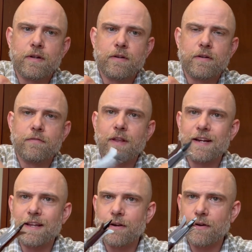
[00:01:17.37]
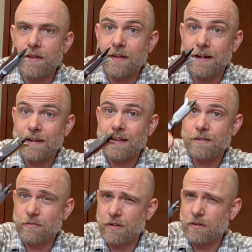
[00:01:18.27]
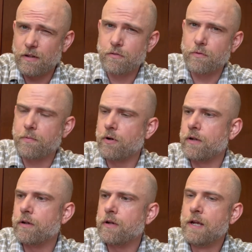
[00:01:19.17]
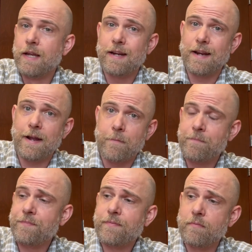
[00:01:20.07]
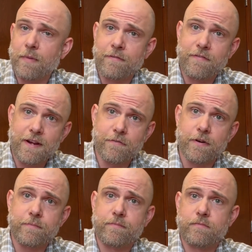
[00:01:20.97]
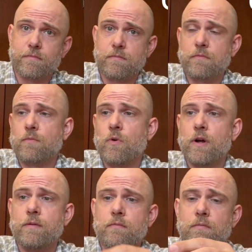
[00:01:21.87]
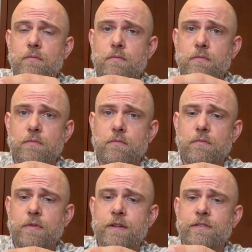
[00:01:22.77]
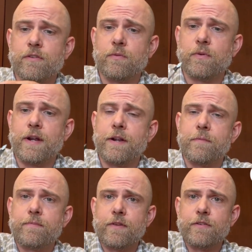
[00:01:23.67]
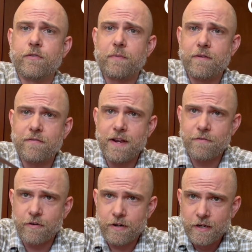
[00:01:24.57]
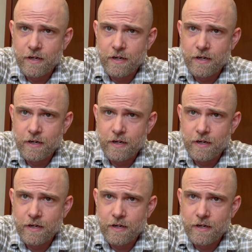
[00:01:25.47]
deflecting or anything like that. So these were pretty good. Now, my favorite one is this one right here. This is my favorite